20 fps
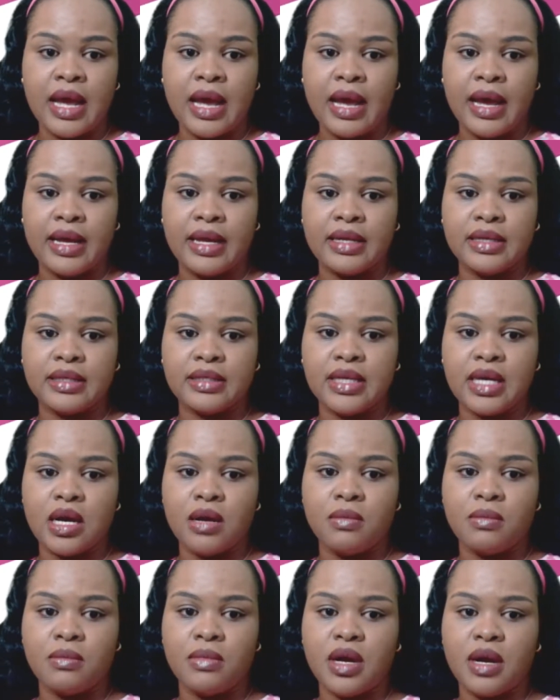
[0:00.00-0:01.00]
and
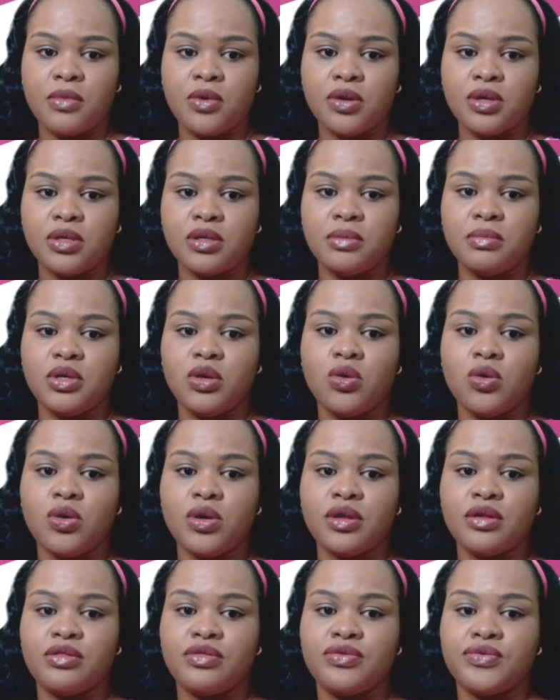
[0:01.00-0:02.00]
I'm going to be
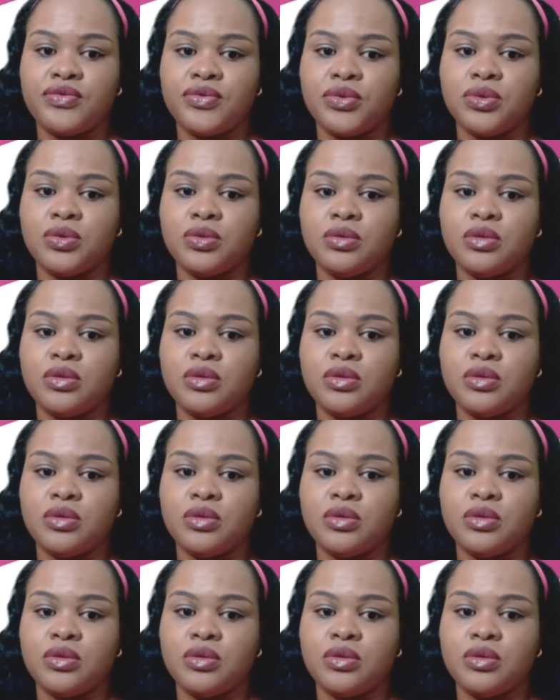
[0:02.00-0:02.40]
going through